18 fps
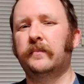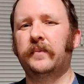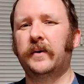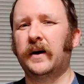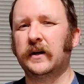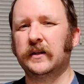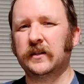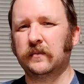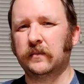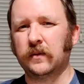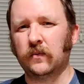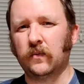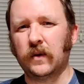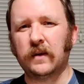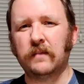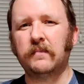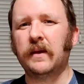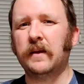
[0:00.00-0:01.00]
possibly
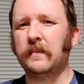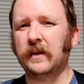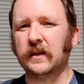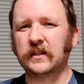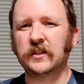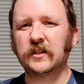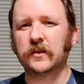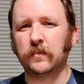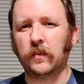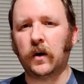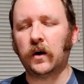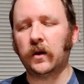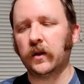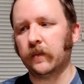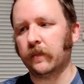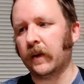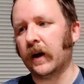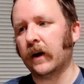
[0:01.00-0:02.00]
wheat, maybe a
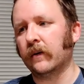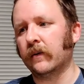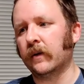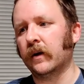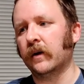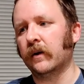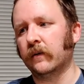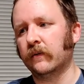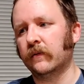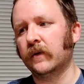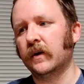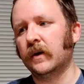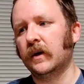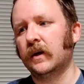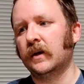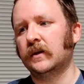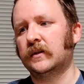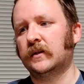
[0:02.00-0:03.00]
small amount of
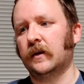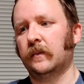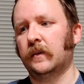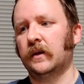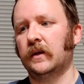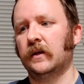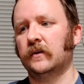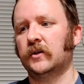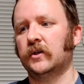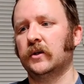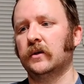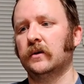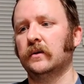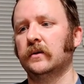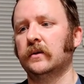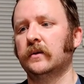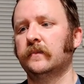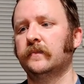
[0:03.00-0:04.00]
some
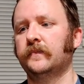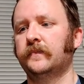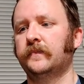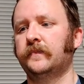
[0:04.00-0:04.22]
additionals.